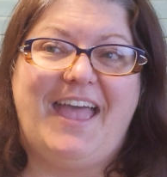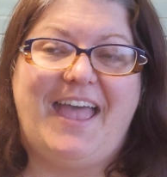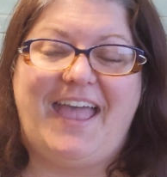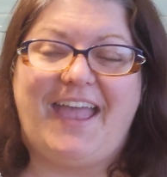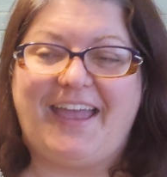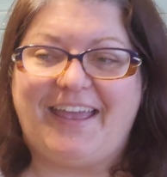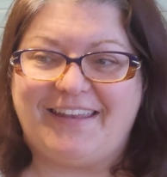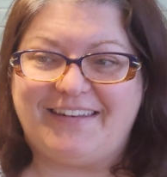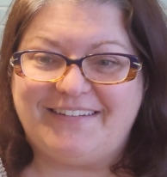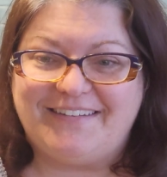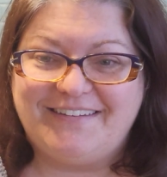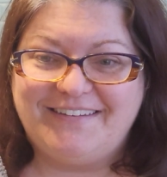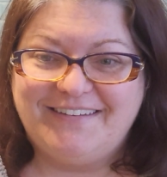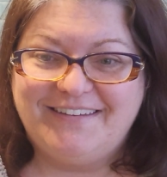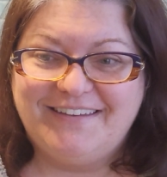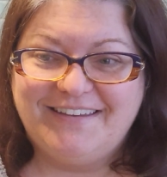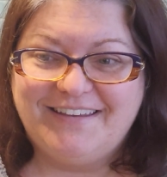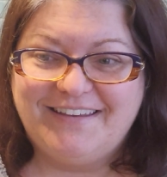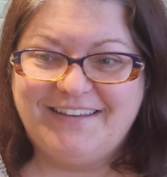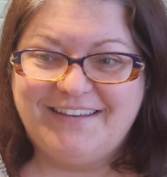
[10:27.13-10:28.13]
And
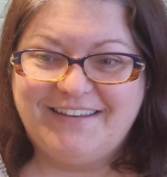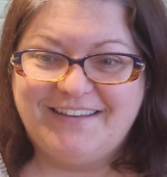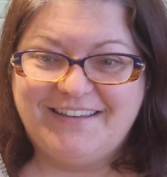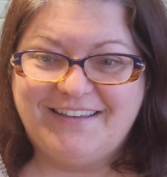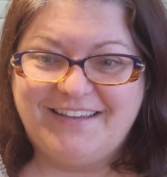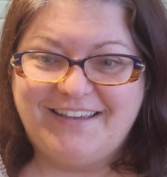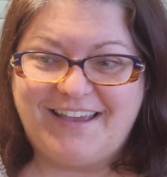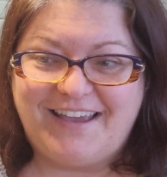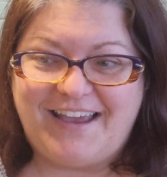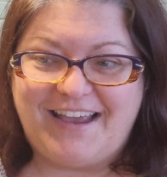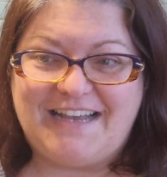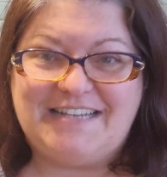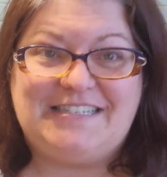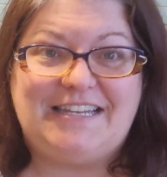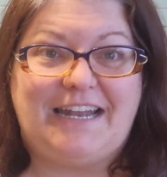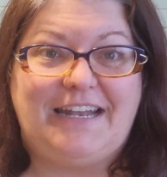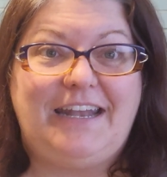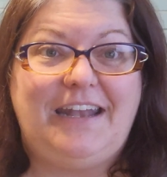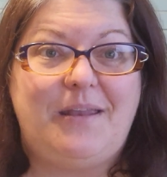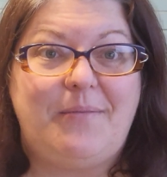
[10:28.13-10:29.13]
I said,
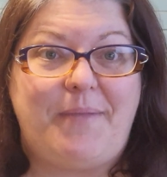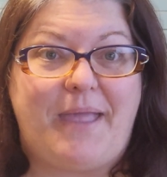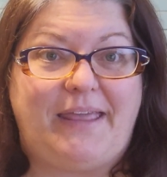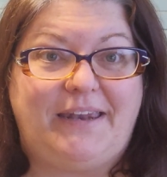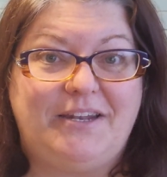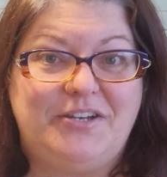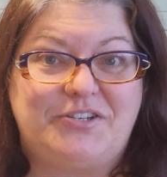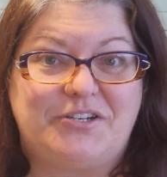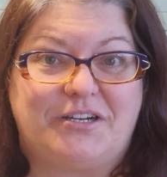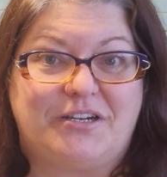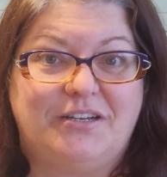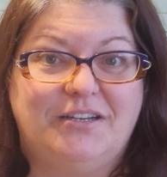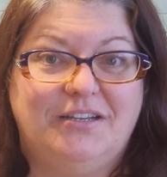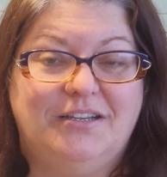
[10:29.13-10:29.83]
I need a manager.